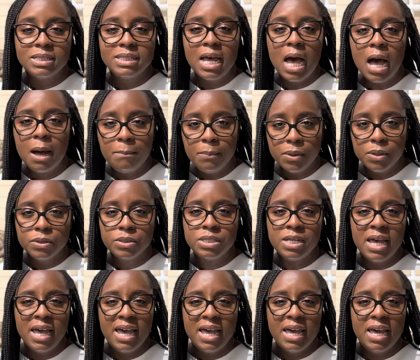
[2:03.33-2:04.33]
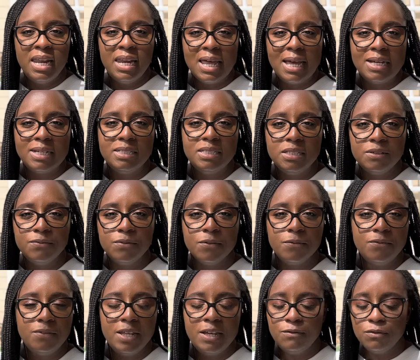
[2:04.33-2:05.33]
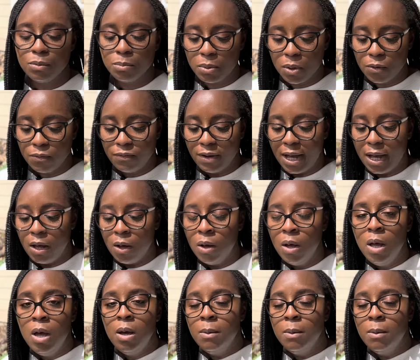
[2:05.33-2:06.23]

topper to add like a different flavor profile.